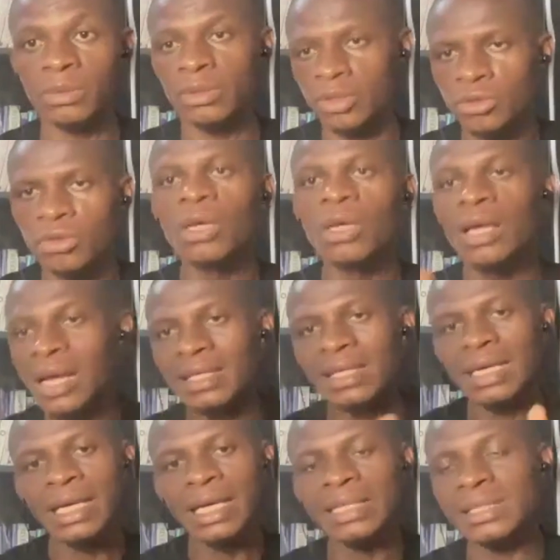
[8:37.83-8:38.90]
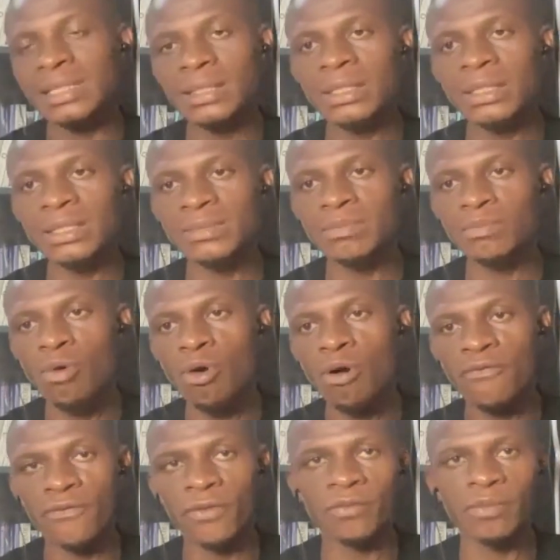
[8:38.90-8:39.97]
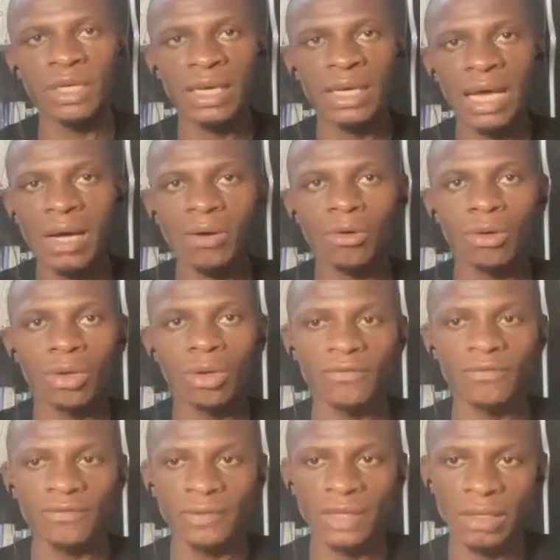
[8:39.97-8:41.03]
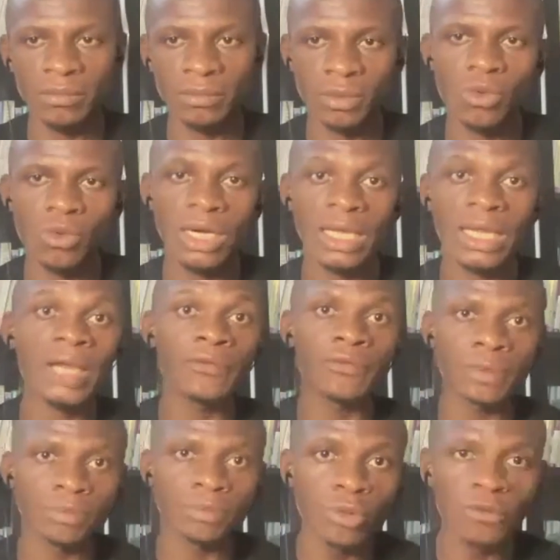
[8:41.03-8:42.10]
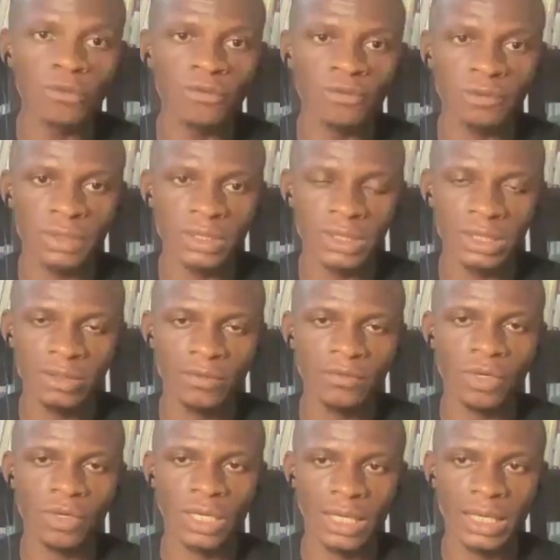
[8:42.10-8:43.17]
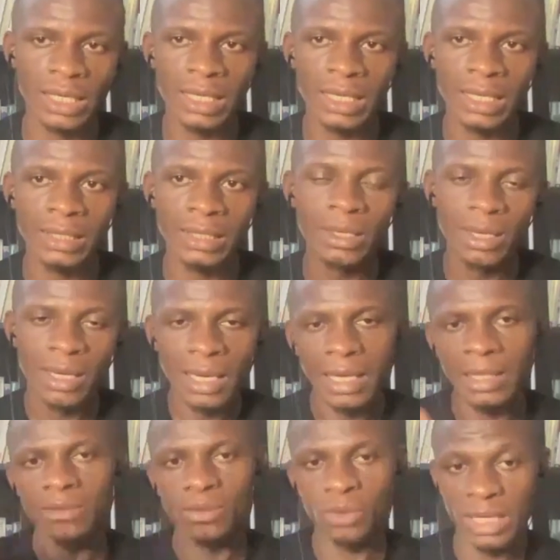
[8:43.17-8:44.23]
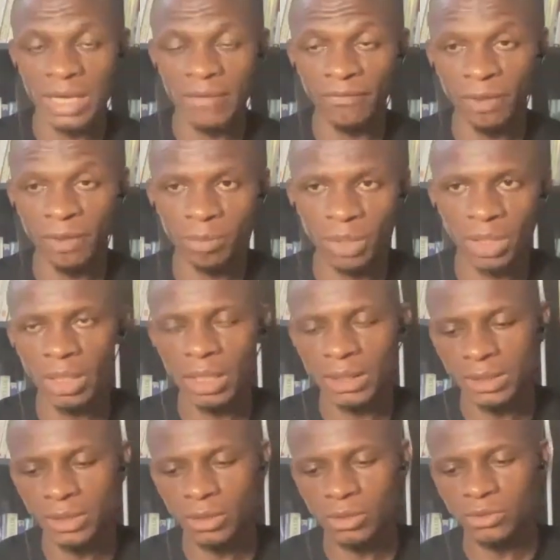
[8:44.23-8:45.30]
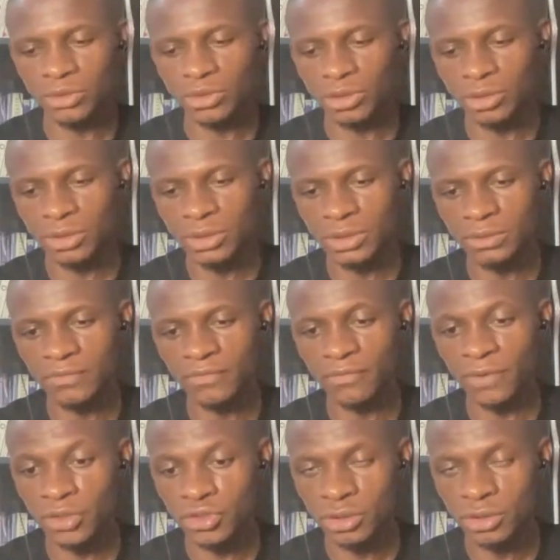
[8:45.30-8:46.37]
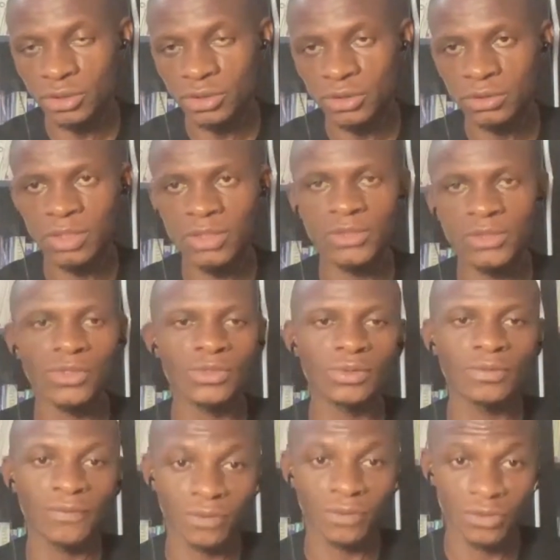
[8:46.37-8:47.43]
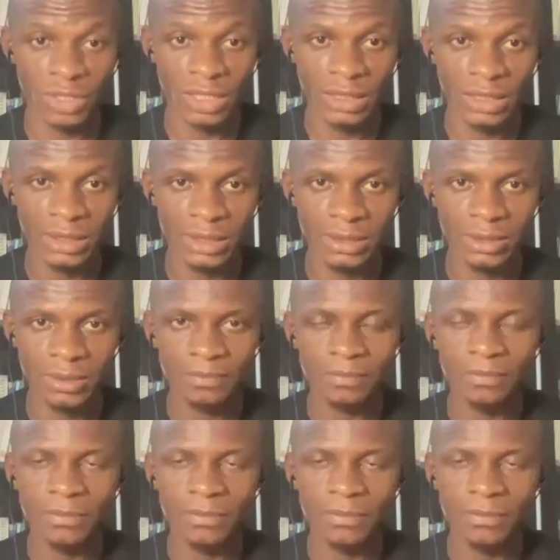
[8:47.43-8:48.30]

you know, I see this more from the angle of what can I remove instead of what can I add. And with MVP, it's not just features, it's also functionalities.